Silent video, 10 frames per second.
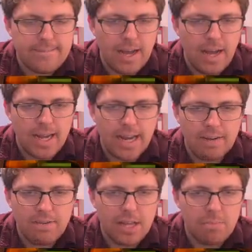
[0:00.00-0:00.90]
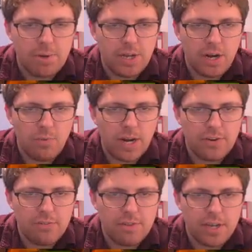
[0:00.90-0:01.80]
I kind of feel like putting our
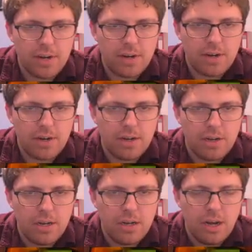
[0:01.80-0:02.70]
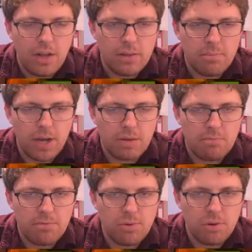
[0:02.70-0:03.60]
Rector Flicker on the bottom
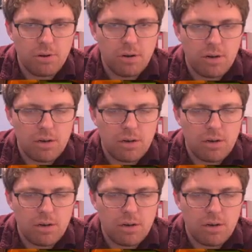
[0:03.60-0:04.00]
floor